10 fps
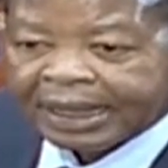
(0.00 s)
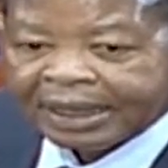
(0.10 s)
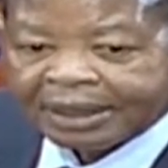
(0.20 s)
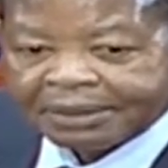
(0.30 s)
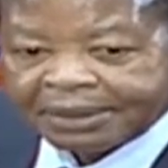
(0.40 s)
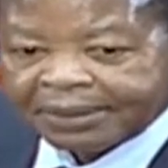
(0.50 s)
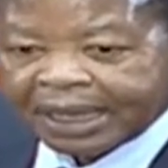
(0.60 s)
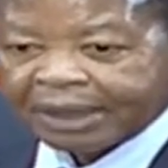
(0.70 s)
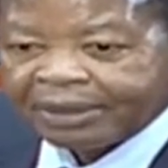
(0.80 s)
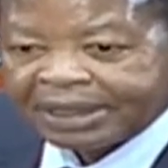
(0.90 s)
I
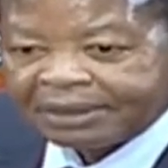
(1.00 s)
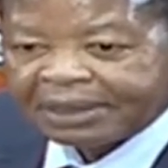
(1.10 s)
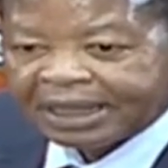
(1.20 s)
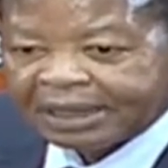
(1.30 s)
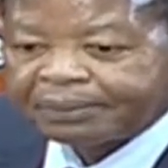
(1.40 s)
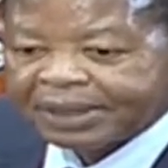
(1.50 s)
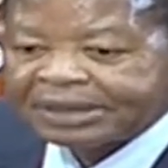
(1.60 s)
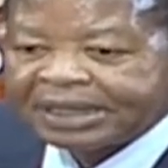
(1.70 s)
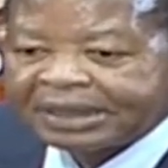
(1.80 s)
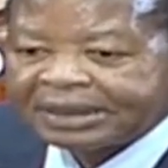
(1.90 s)
remember when he became
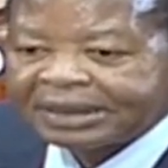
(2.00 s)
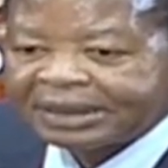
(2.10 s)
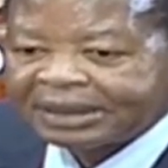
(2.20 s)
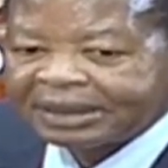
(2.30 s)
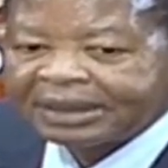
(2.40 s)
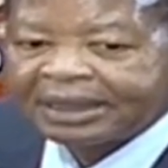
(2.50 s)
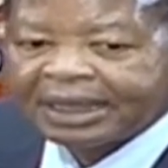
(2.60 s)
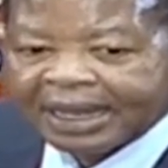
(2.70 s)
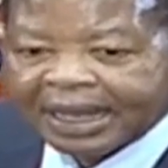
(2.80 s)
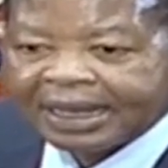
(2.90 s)
president, he
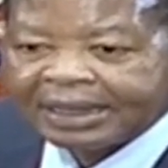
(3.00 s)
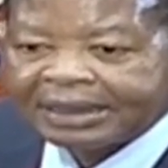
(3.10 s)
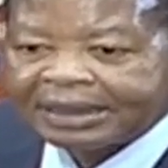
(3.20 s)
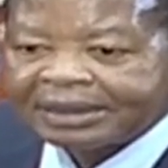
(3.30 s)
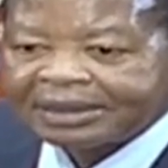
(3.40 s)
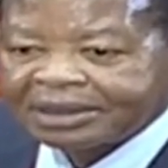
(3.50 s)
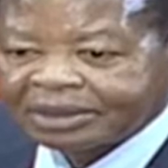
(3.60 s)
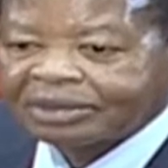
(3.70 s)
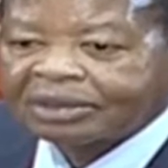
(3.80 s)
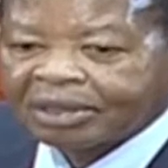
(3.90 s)
declared
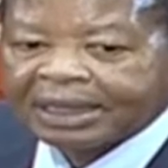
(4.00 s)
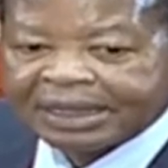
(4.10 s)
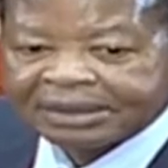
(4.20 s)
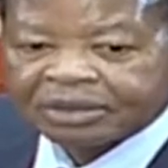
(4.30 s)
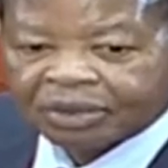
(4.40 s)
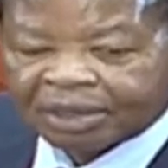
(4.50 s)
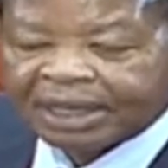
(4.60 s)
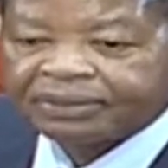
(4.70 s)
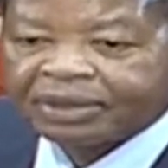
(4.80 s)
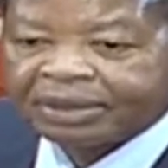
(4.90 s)
zero tolerance to
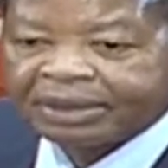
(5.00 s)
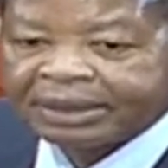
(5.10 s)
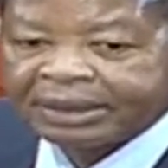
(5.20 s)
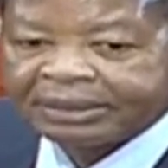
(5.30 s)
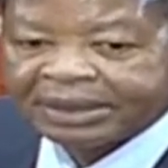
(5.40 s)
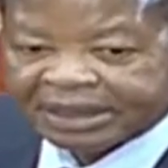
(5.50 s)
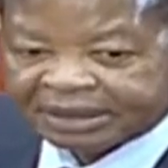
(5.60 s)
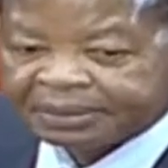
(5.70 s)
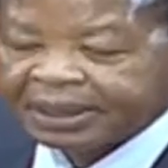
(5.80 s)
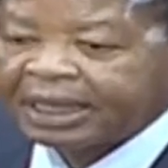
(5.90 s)
corruption,
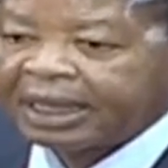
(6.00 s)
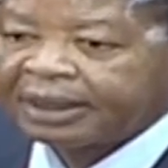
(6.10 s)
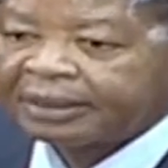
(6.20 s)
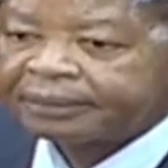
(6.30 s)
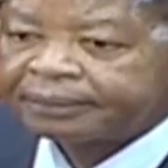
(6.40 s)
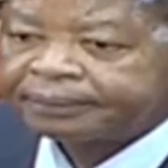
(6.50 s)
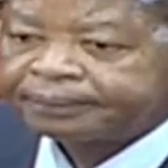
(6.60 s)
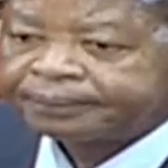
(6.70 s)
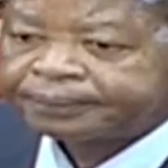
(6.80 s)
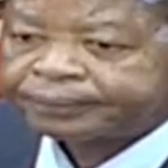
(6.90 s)
Mr. Speaker.
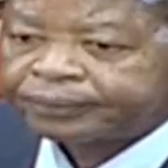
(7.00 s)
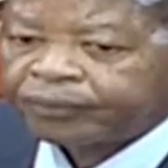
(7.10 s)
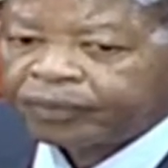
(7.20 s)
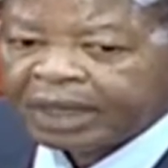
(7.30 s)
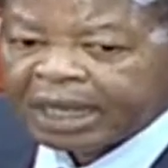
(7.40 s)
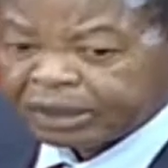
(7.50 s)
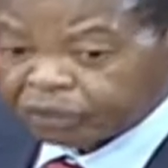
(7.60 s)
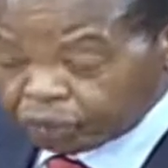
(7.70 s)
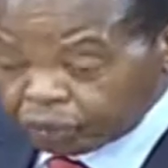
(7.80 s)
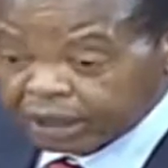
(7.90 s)

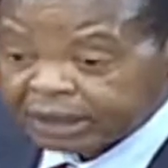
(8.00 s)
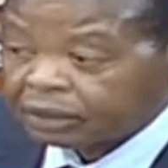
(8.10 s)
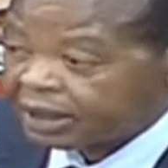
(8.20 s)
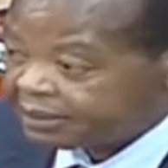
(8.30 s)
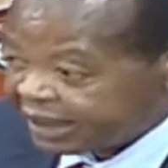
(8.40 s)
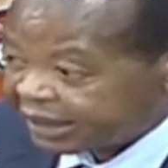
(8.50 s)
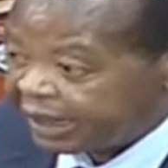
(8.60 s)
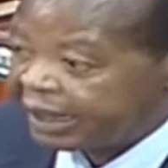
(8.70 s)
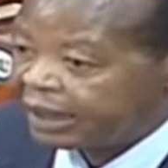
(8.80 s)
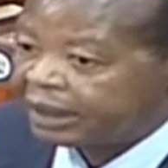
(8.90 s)
And truly to the
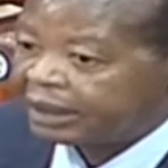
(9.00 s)
matter,